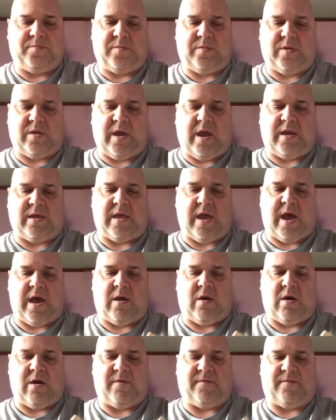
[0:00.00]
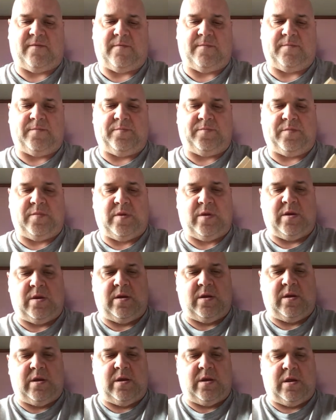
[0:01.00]
Take that off.
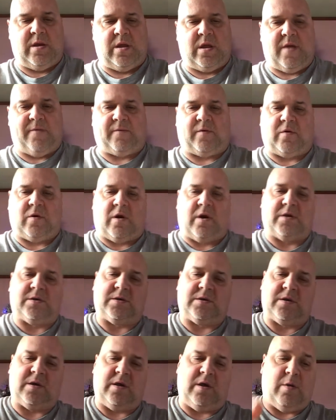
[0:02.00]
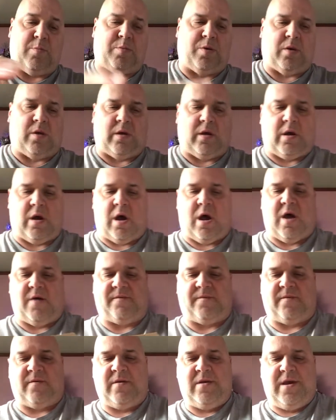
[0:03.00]
Of course, you pull it off,
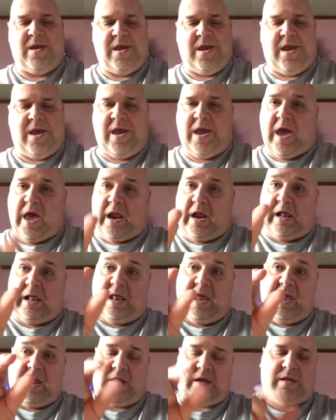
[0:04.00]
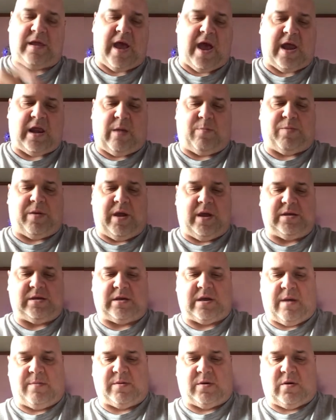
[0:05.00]
and a little tiny piece
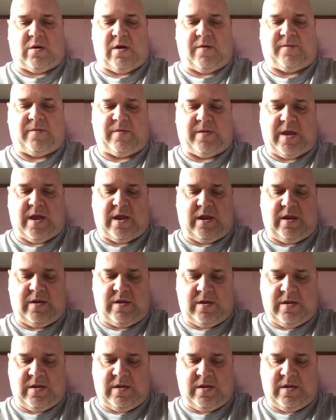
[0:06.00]
comes off, and then